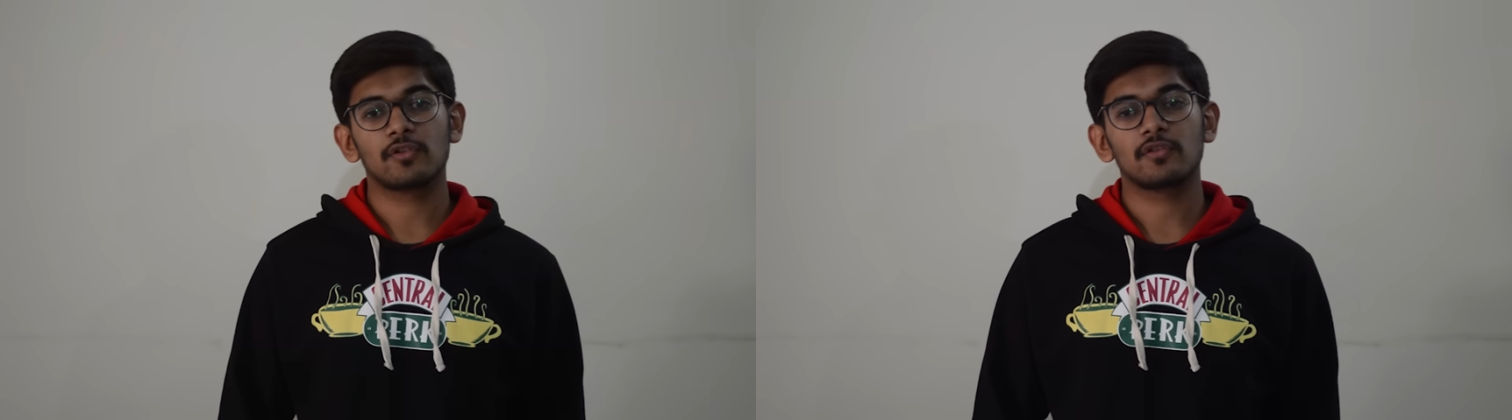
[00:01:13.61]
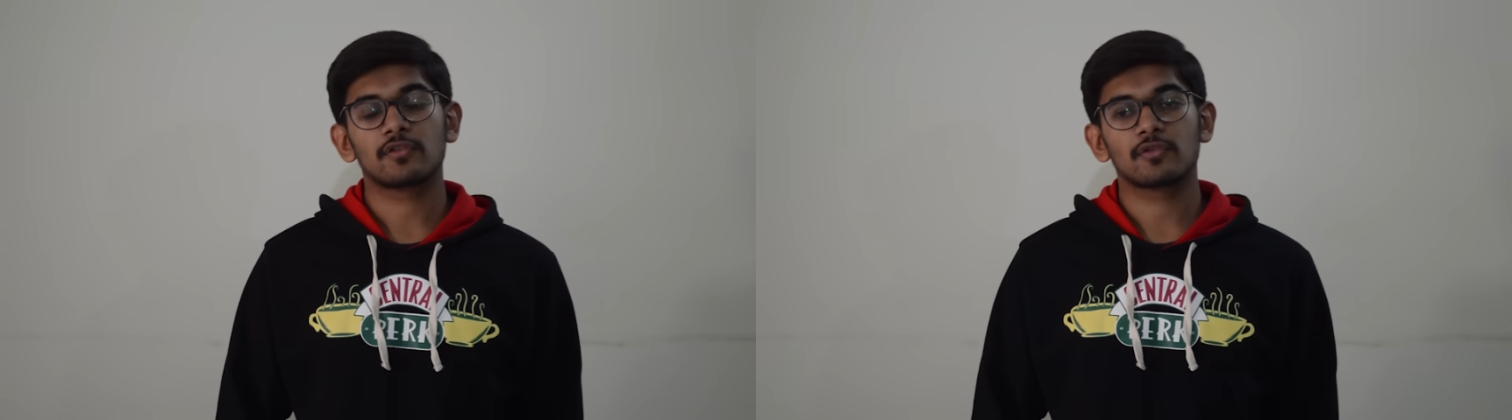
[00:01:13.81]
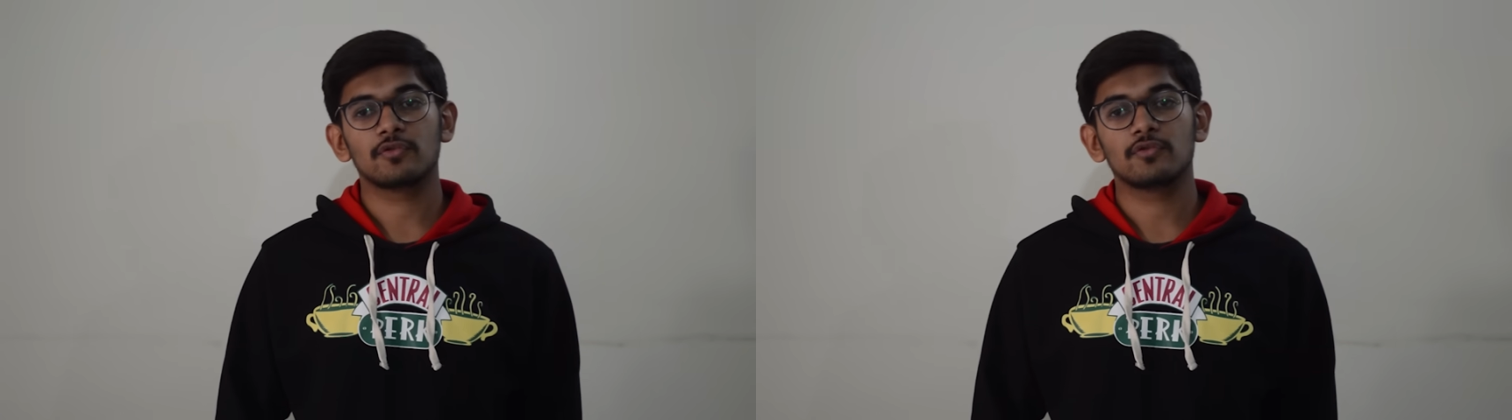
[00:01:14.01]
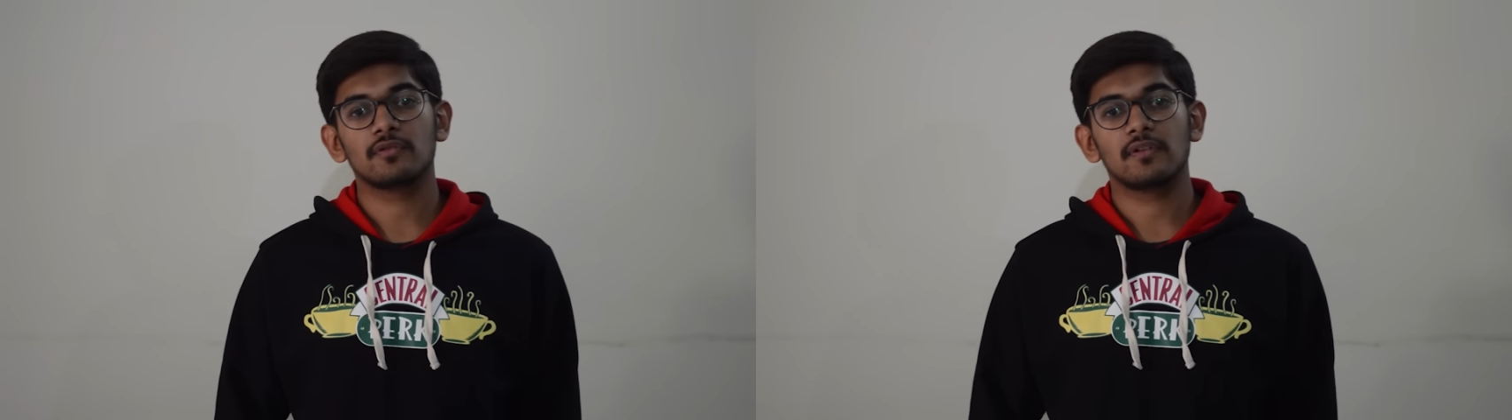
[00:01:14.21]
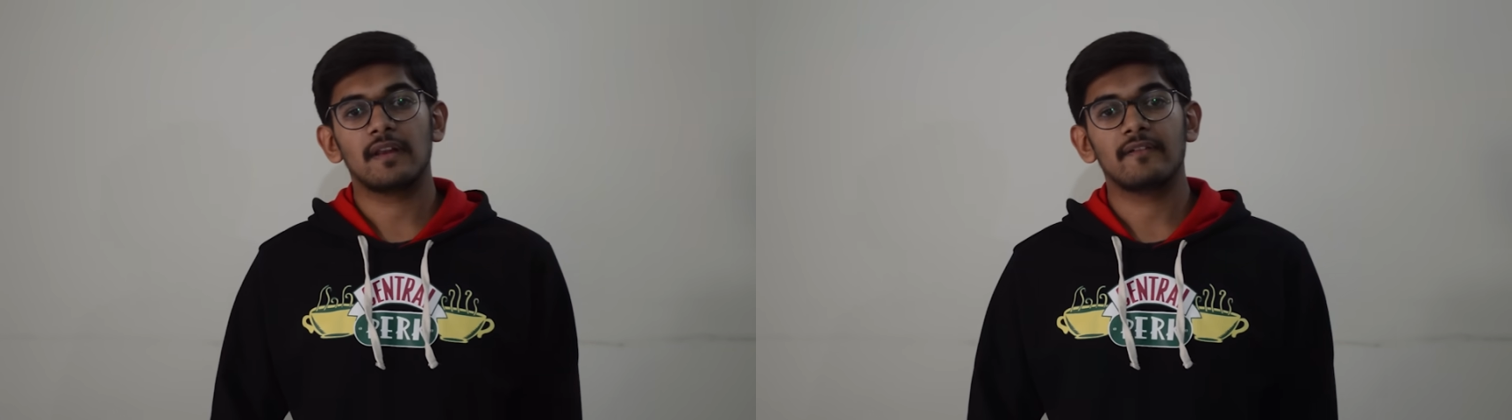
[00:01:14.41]
to
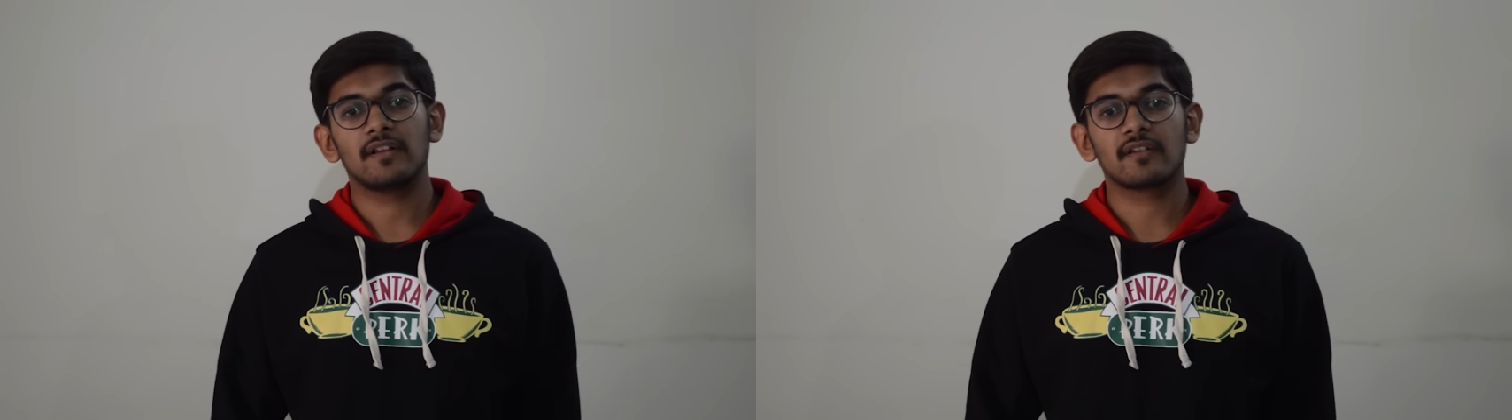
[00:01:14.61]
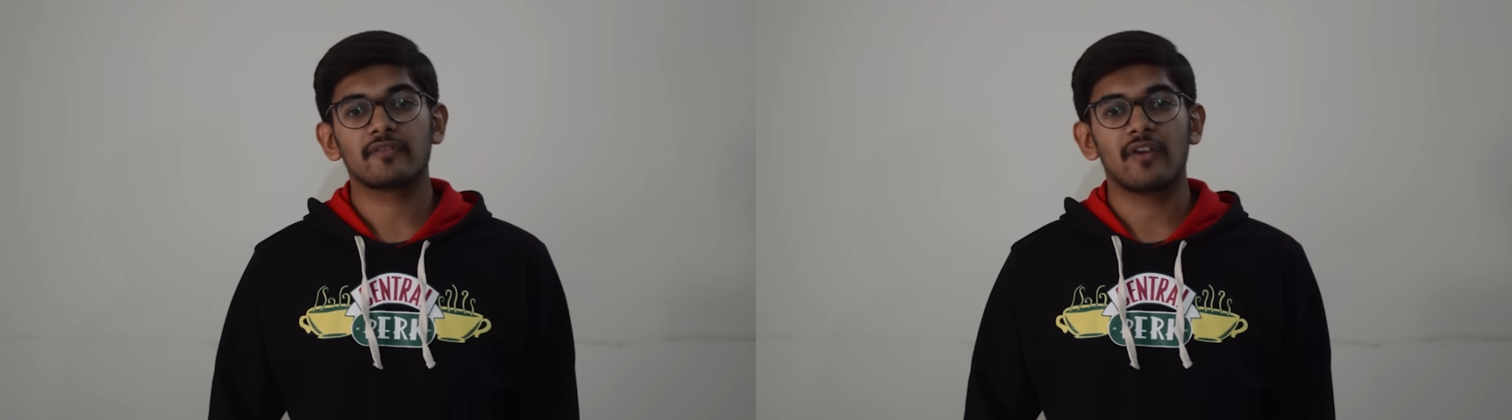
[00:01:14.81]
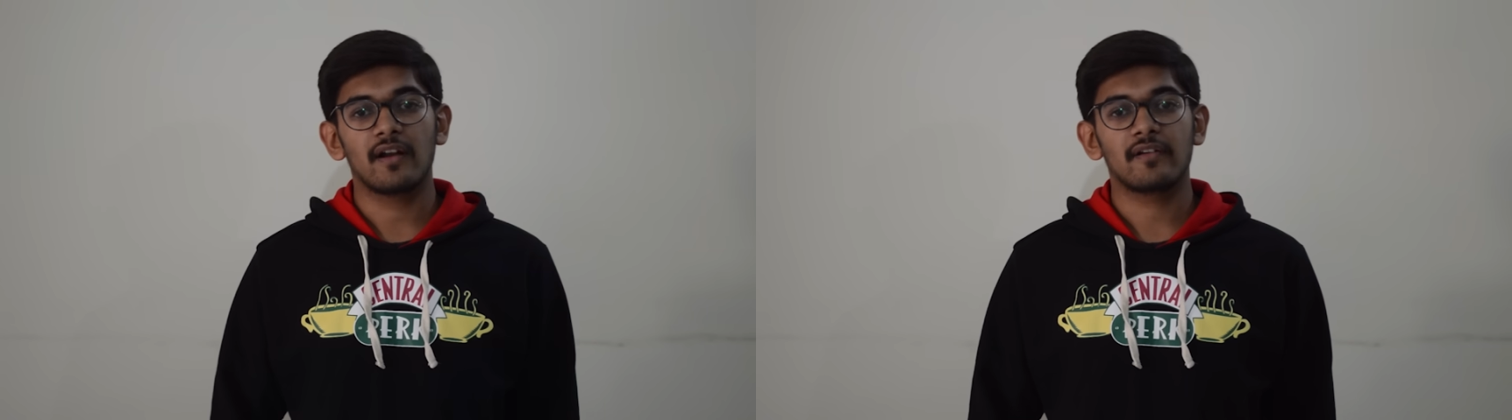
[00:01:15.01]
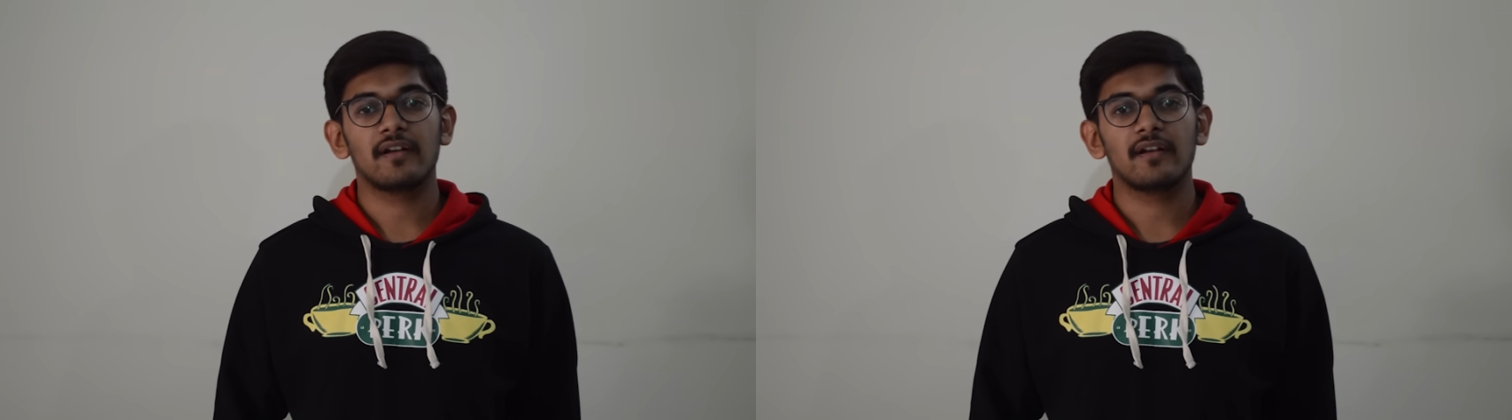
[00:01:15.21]
levels of one hundred,